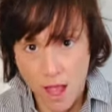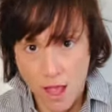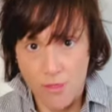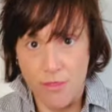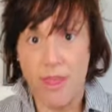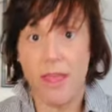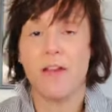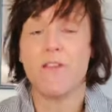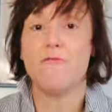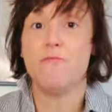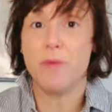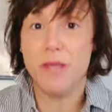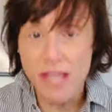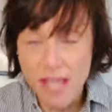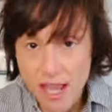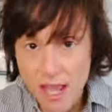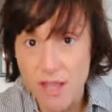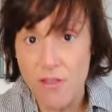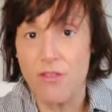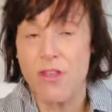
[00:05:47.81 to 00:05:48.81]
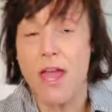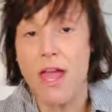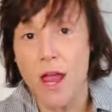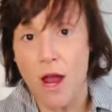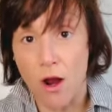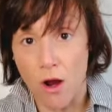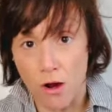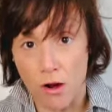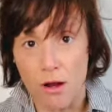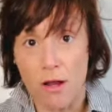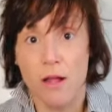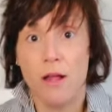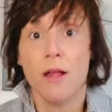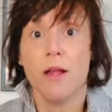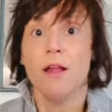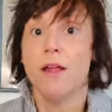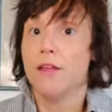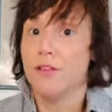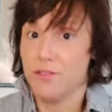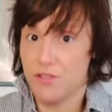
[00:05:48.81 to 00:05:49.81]
think of being there,
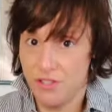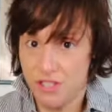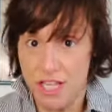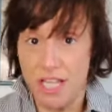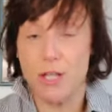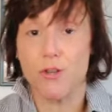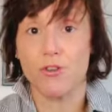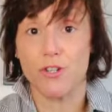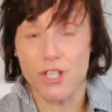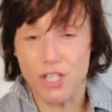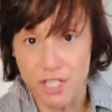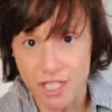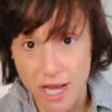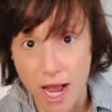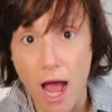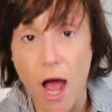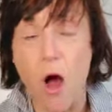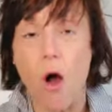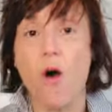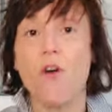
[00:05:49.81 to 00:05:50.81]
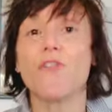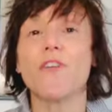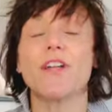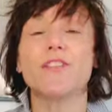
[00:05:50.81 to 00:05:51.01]
see yourself.